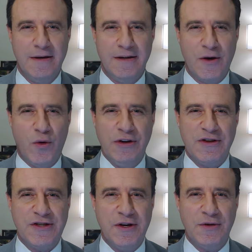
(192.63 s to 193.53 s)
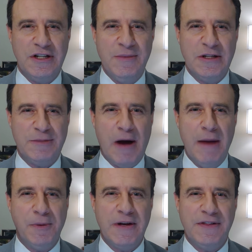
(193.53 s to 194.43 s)
According to Stone, demons
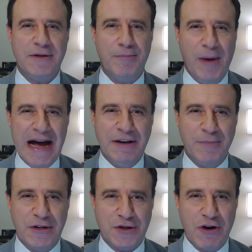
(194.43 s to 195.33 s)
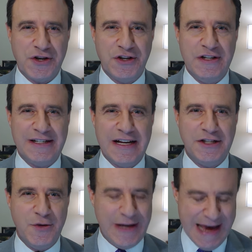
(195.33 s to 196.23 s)
populate the Biden administration. He
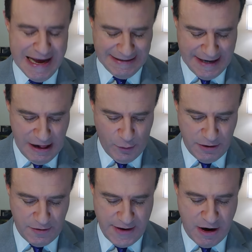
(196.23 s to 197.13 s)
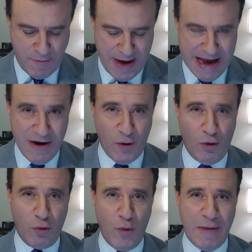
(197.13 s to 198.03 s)
says you can't tell whether they are men
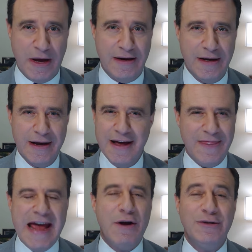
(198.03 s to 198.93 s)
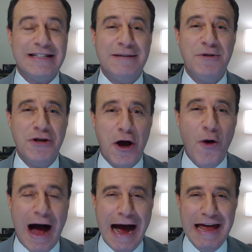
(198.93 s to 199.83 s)
or women. They don't seem to
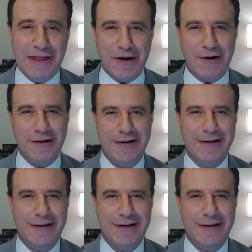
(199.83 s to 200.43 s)
know either.